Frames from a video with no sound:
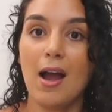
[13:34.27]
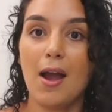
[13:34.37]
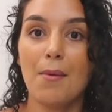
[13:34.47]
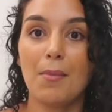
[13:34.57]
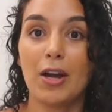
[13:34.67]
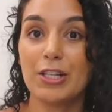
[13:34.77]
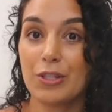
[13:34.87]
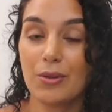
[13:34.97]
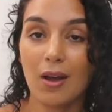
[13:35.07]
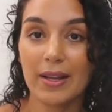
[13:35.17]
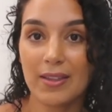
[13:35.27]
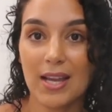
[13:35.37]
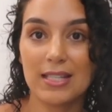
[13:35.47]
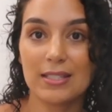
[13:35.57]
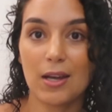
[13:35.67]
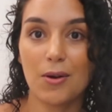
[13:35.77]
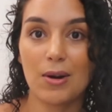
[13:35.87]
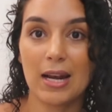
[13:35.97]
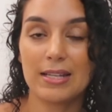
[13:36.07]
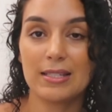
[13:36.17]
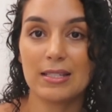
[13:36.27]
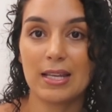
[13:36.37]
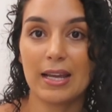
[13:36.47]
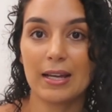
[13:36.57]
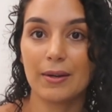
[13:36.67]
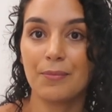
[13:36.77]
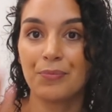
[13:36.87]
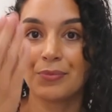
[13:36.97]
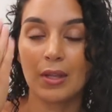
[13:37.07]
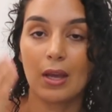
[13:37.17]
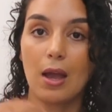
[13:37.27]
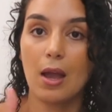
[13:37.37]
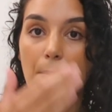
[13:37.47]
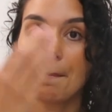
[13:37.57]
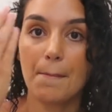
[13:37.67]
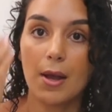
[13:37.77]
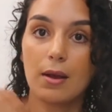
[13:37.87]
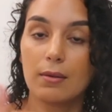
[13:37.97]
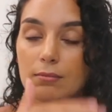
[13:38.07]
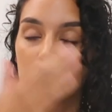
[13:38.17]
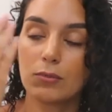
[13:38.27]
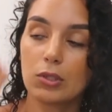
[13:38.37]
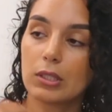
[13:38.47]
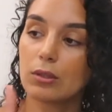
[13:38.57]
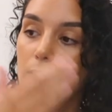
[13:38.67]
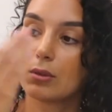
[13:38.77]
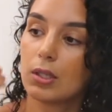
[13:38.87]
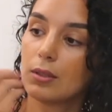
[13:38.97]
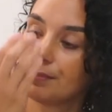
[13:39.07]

Um, I do like their Liz Earle cleansing, um, what's it called?